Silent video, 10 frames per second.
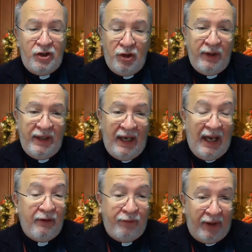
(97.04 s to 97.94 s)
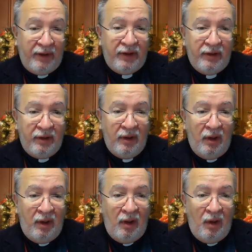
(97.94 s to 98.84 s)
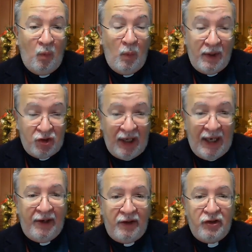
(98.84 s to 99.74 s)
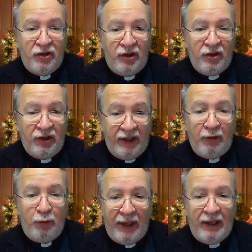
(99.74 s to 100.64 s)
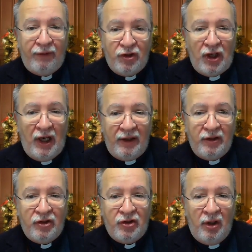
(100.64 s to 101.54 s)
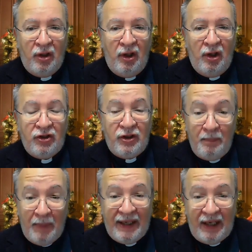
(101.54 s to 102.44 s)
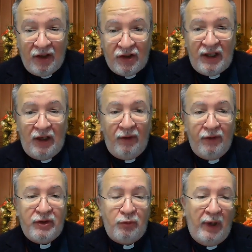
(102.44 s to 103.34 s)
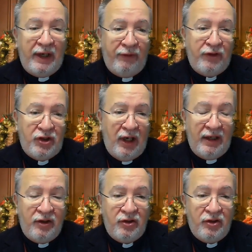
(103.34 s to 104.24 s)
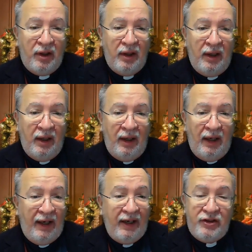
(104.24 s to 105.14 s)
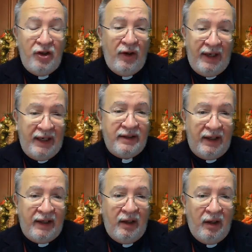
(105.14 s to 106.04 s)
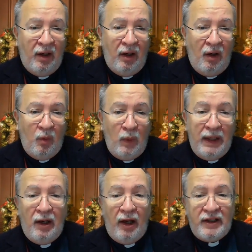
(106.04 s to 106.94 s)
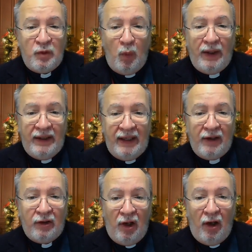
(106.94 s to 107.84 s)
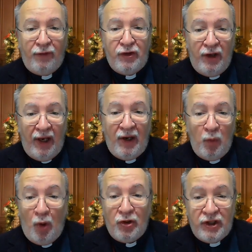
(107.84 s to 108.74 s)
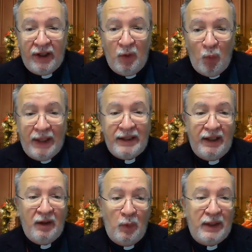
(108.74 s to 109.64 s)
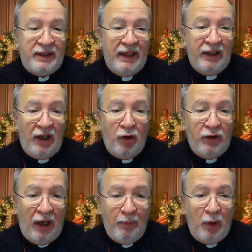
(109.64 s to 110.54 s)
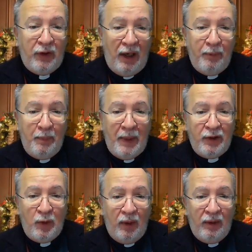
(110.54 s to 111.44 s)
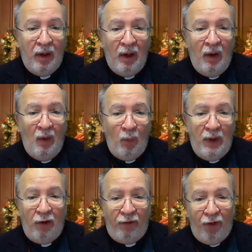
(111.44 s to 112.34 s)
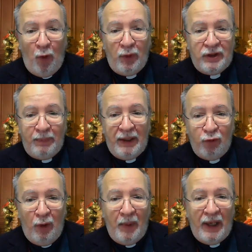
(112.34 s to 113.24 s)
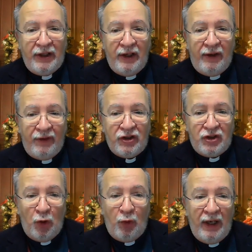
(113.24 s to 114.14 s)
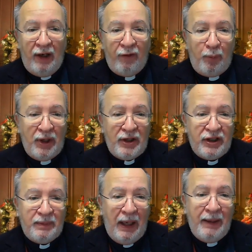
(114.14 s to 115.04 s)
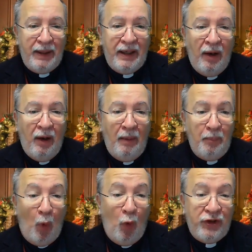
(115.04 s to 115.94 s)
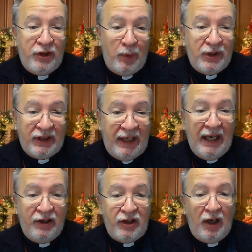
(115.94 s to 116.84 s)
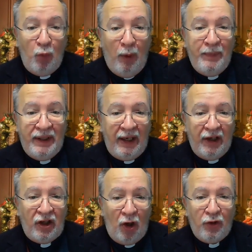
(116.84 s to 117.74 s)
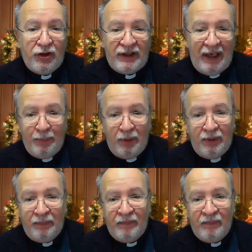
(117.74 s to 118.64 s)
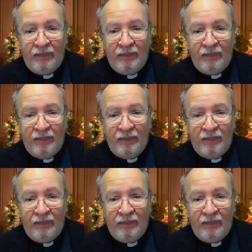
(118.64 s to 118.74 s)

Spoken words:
During Advent, we're challenged to get ready for change, to make ourselves ready for change. And it's not easy. We light one candle after another, watching and waiting. We sing, O Come, Emmanuel. We look forward to being reminded of the story of a precious baby born to a scared young woman in a cold stable.